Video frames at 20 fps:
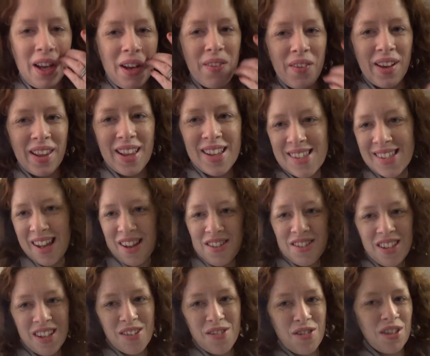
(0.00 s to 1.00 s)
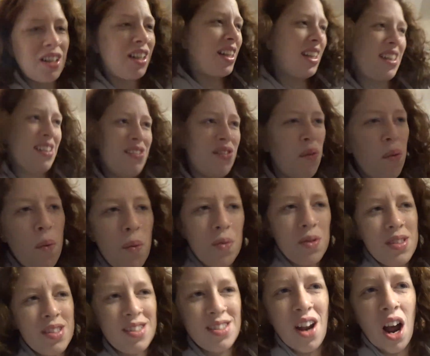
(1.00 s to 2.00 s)
Anyway, that sounds, like, really
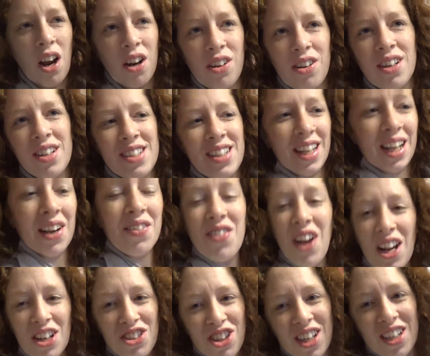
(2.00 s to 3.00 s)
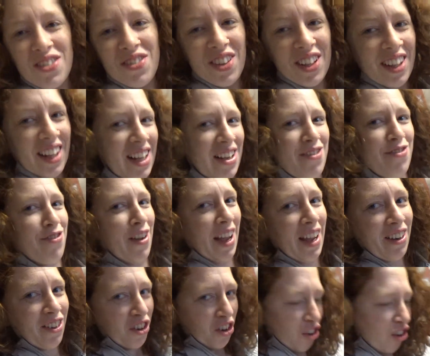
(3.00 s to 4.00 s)
stalkerish. Like, I'm not trying to be, like,
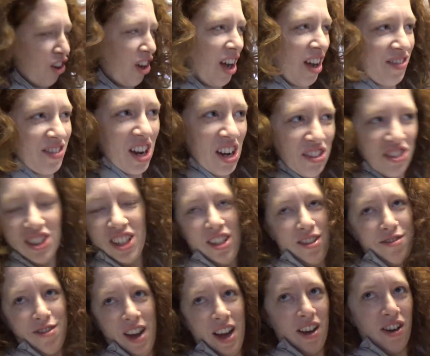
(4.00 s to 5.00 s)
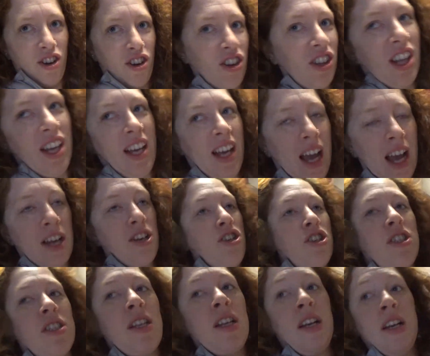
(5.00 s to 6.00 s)
fangirl. I'm not really fangirl. Like, I
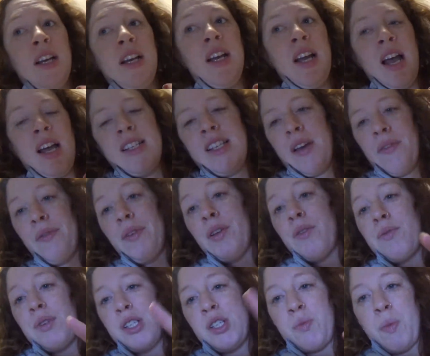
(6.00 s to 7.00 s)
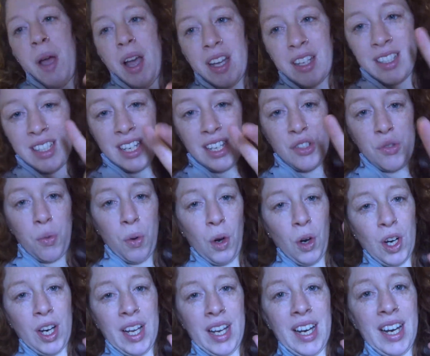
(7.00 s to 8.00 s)
definitely respect his
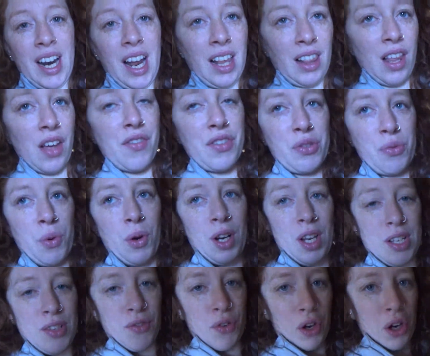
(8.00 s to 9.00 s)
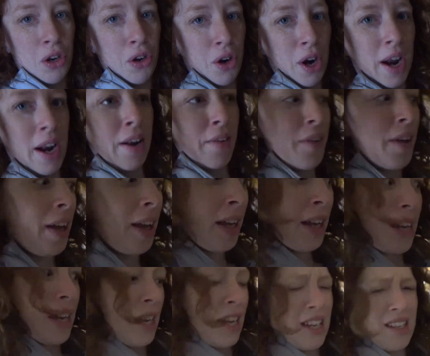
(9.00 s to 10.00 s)
work, and I love his work. He's very creative.
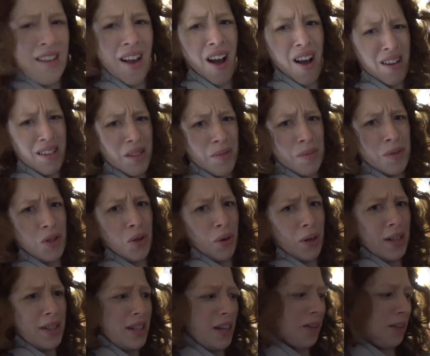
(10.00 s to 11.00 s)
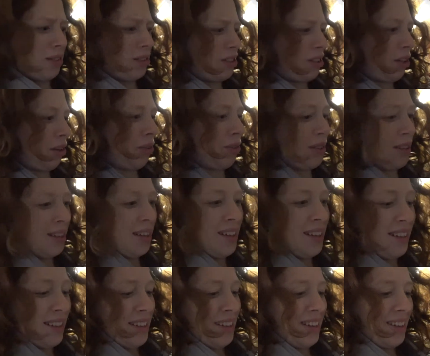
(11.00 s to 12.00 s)
He's an awesome storyteller, so
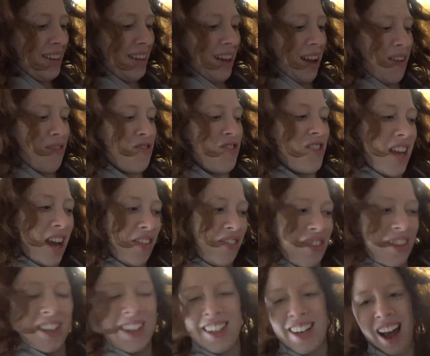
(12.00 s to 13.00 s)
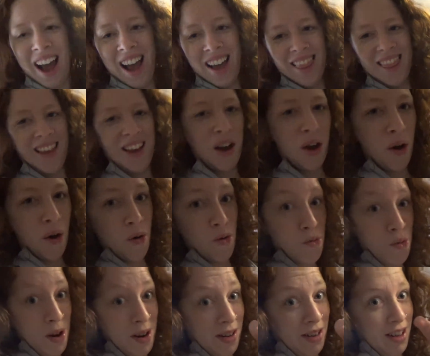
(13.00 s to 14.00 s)
I'm definitely not, like, a
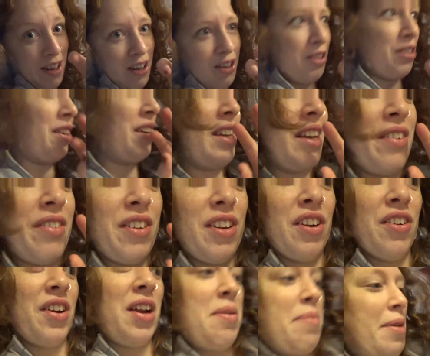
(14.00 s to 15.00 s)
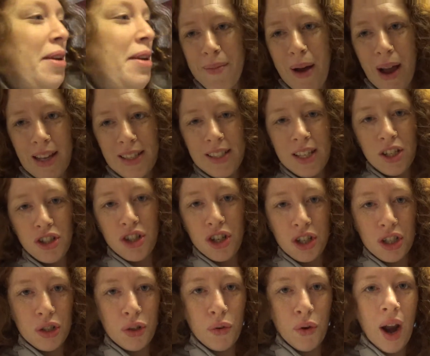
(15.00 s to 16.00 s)
weirdo, if you know what I My
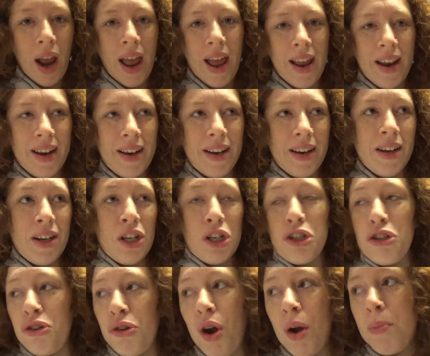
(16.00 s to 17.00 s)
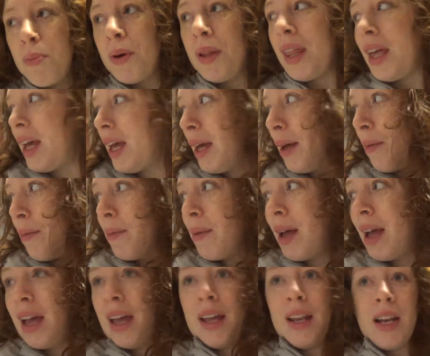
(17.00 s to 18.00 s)
sister's friend grew up with him,
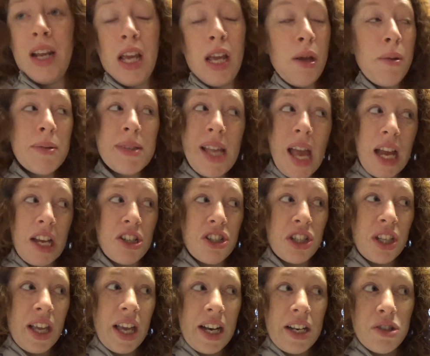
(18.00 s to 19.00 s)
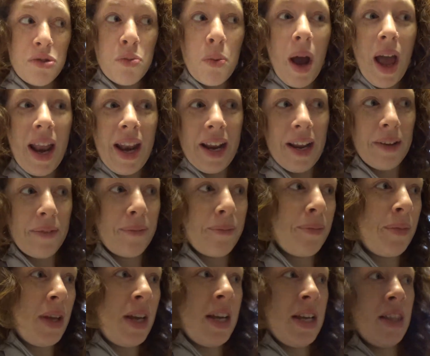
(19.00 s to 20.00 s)
and he was actually at his wedding.
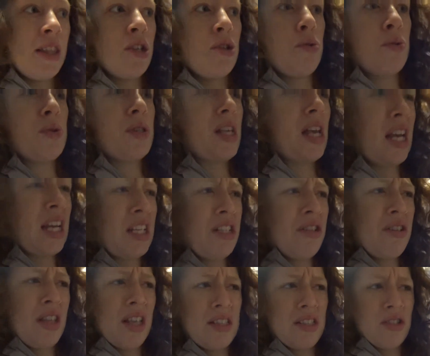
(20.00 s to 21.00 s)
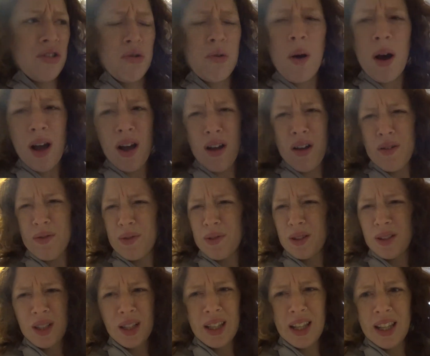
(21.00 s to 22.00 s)
This was, like, 2012 or
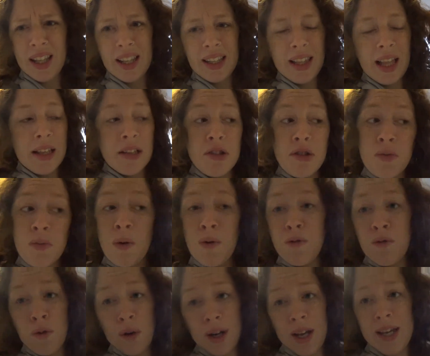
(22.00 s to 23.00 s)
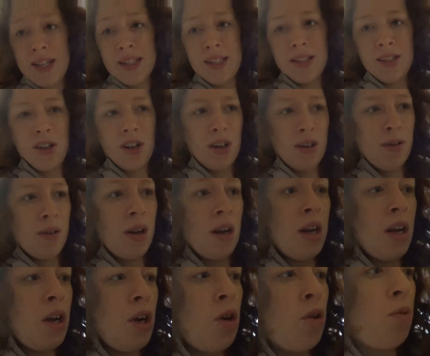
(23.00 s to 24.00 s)
something like that. This is before Casey started
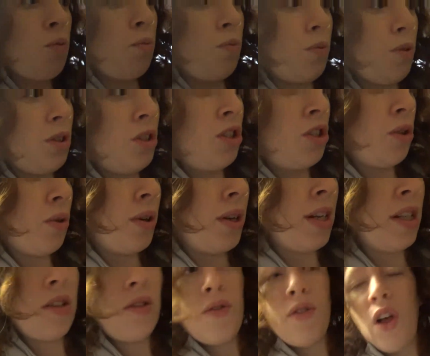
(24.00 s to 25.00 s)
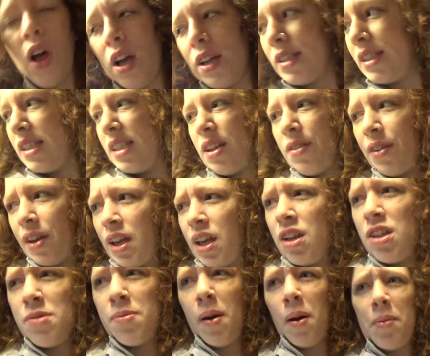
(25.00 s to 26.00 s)
doing his vlogs and stuff. Like,
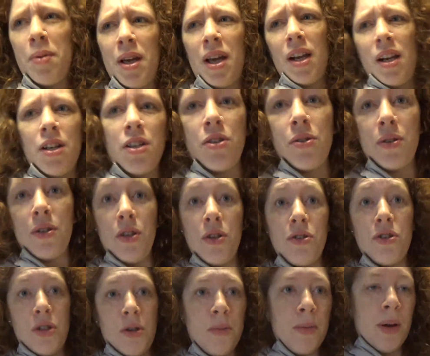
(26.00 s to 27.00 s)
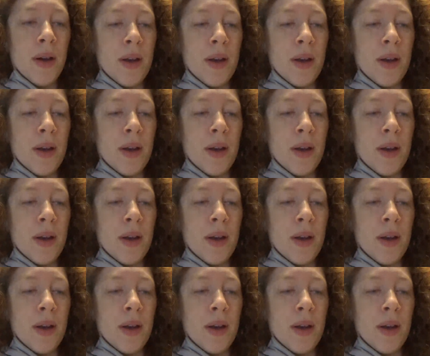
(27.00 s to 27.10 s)
he's probably kind of doing YouTube.